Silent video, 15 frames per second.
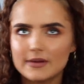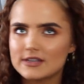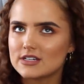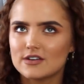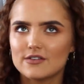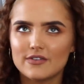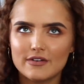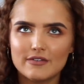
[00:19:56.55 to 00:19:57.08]
I don't
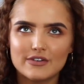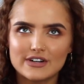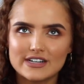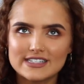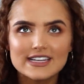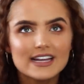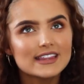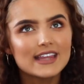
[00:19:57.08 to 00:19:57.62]
know if I've already
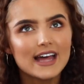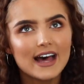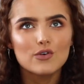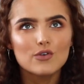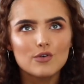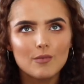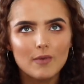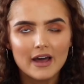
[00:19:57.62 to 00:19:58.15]
said that.
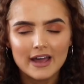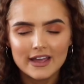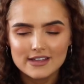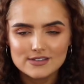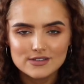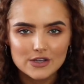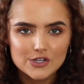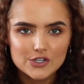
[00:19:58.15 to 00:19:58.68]
All my
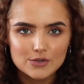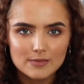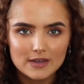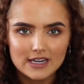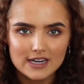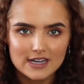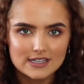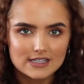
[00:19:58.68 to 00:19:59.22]
social
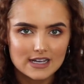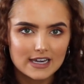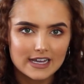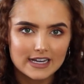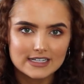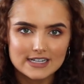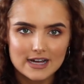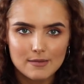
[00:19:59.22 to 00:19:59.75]
medias are
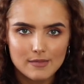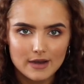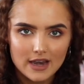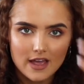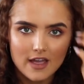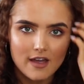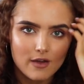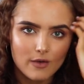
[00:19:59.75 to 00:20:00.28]
linked down
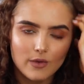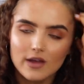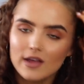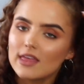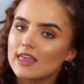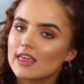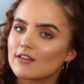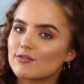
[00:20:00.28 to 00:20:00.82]
below.
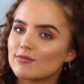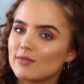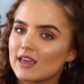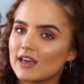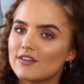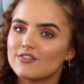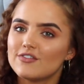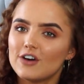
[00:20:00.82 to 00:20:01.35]
Give me
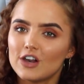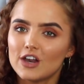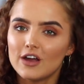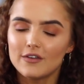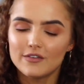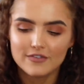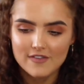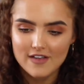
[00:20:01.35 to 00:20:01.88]
a follow
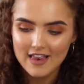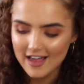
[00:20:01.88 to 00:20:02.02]
if you